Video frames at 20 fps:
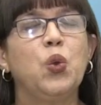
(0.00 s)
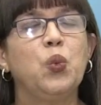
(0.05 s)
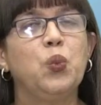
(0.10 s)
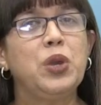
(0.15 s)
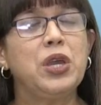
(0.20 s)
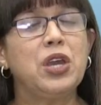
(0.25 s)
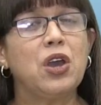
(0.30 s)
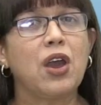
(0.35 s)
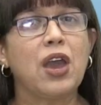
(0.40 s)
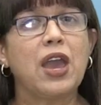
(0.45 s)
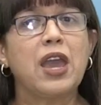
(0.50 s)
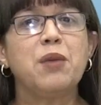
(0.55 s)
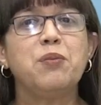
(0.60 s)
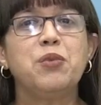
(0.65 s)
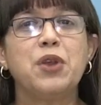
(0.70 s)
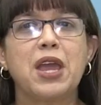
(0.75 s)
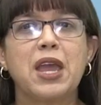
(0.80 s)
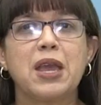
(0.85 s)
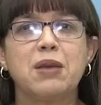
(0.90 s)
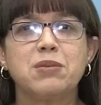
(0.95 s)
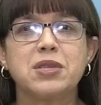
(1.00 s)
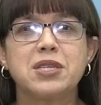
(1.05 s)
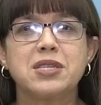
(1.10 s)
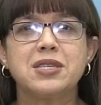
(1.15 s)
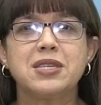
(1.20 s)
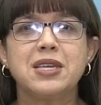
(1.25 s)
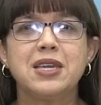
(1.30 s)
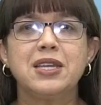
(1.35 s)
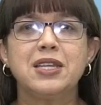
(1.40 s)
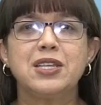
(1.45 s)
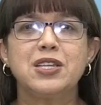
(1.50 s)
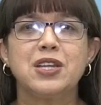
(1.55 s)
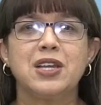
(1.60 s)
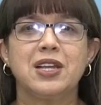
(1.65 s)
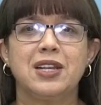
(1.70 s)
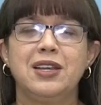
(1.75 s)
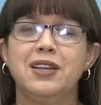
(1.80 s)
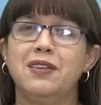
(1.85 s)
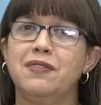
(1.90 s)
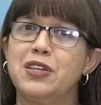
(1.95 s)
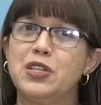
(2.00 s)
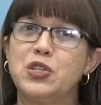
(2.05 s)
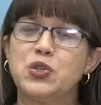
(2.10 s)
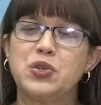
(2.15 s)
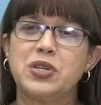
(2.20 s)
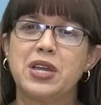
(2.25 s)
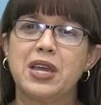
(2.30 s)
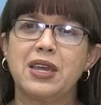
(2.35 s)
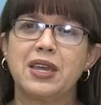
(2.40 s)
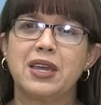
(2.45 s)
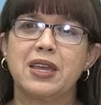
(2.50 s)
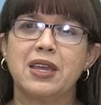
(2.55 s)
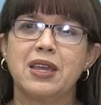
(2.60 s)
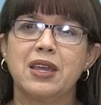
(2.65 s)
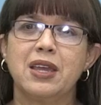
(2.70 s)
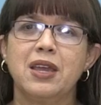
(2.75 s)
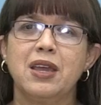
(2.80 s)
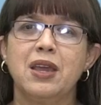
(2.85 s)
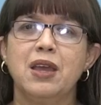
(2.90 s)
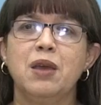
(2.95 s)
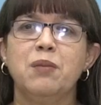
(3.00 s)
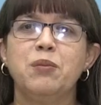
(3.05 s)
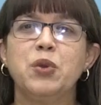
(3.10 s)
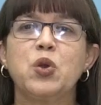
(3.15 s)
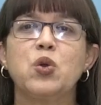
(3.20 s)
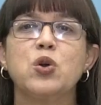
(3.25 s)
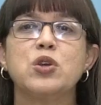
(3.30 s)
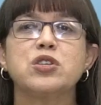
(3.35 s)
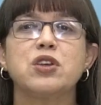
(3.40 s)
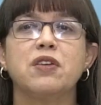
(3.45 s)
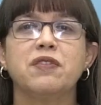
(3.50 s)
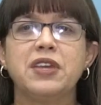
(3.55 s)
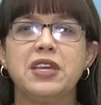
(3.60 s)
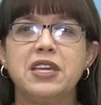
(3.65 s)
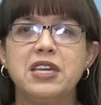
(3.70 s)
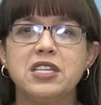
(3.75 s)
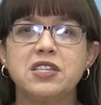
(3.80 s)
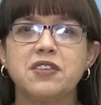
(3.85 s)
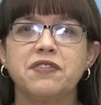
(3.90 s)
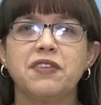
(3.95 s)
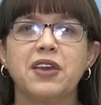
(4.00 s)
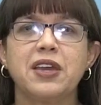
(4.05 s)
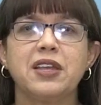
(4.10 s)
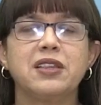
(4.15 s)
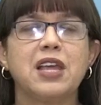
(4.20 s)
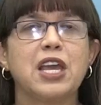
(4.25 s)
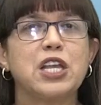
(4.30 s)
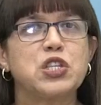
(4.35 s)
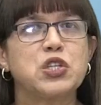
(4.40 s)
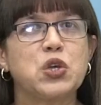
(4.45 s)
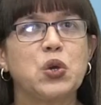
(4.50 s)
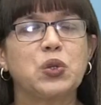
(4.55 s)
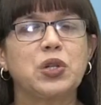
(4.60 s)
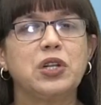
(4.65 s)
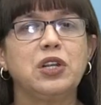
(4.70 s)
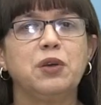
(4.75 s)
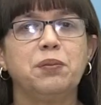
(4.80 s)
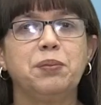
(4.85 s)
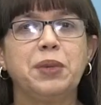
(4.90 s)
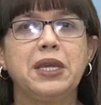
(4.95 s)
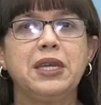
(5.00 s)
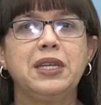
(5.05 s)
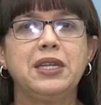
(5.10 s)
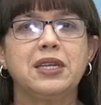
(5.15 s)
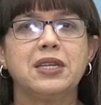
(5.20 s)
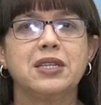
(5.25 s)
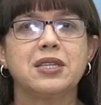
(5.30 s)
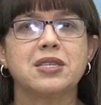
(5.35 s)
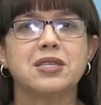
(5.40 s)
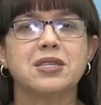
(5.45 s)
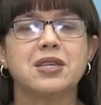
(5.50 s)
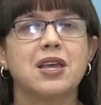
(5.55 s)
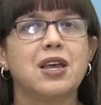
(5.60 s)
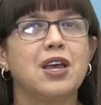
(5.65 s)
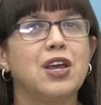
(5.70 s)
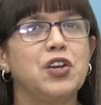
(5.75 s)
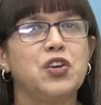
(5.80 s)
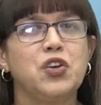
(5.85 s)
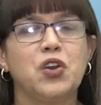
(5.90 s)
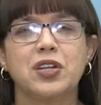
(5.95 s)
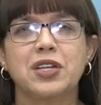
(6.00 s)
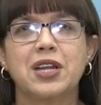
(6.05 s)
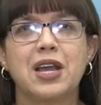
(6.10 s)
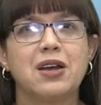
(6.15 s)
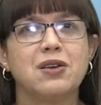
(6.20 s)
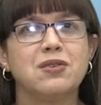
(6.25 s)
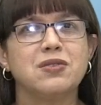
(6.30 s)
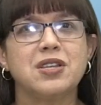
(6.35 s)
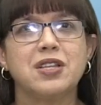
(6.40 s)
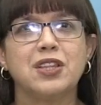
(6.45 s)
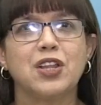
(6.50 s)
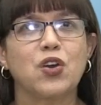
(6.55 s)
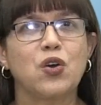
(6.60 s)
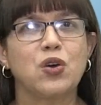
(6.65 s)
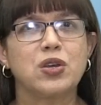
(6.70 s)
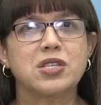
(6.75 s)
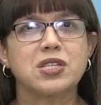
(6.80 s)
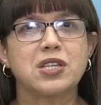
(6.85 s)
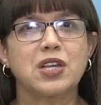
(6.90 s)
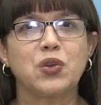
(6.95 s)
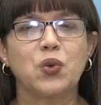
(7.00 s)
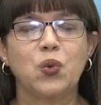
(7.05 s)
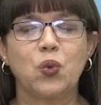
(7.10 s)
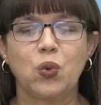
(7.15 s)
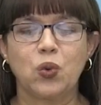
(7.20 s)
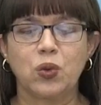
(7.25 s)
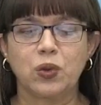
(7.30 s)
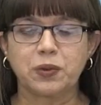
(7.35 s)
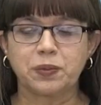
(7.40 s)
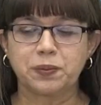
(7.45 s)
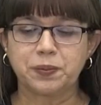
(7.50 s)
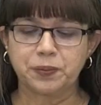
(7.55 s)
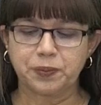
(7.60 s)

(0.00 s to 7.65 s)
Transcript: We are Abraham's seed living today because of his faith and total obedience, not counting the cost at all.